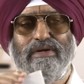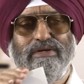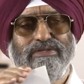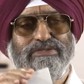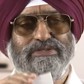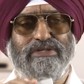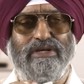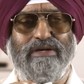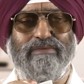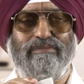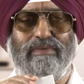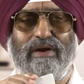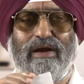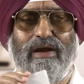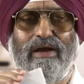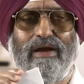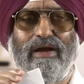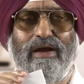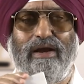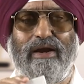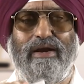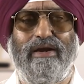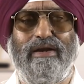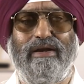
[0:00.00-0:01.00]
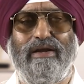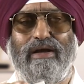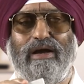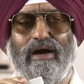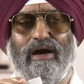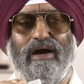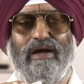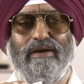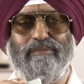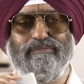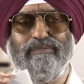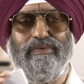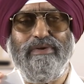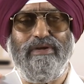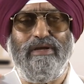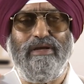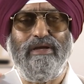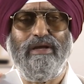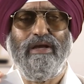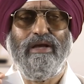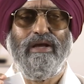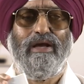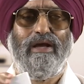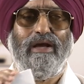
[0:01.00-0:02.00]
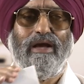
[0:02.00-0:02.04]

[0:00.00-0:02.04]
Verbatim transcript: sigma and rp